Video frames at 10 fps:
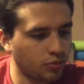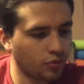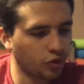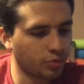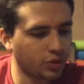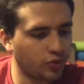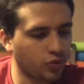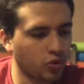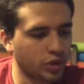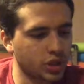For
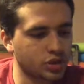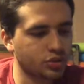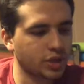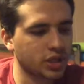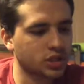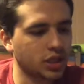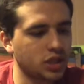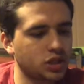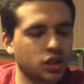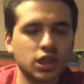before his
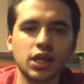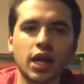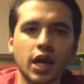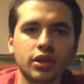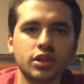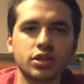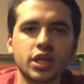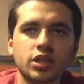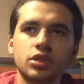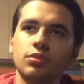translation he had this
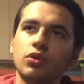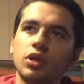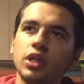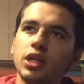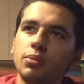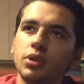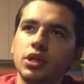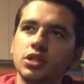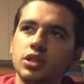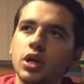testimony that he
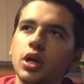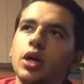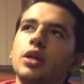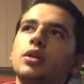pleased God.